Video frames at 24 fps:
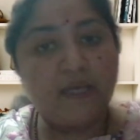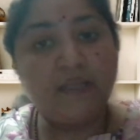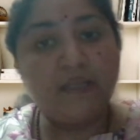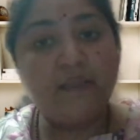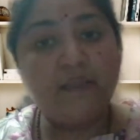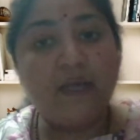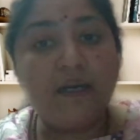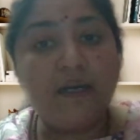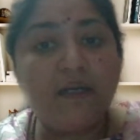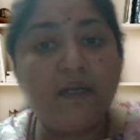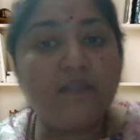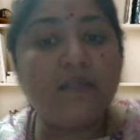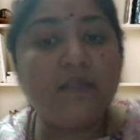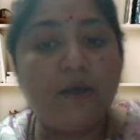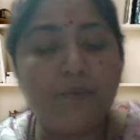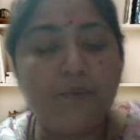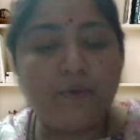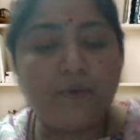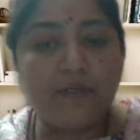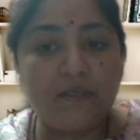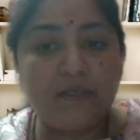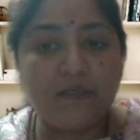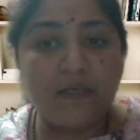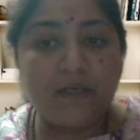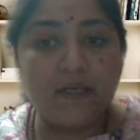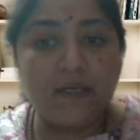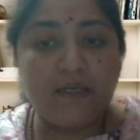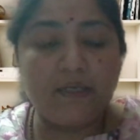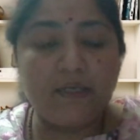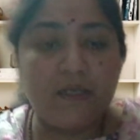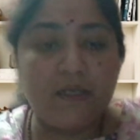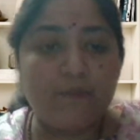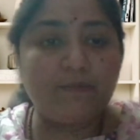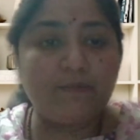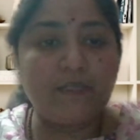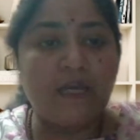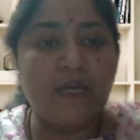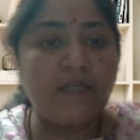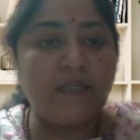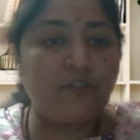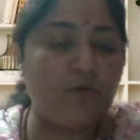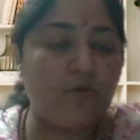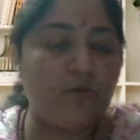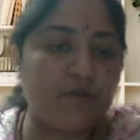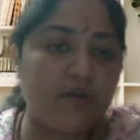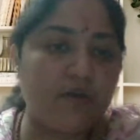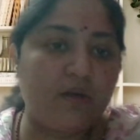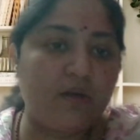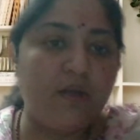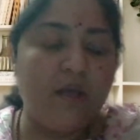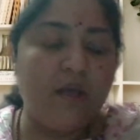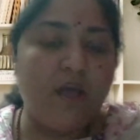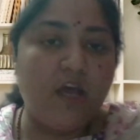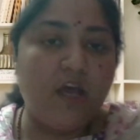and that is how it entirely helps. As Dr.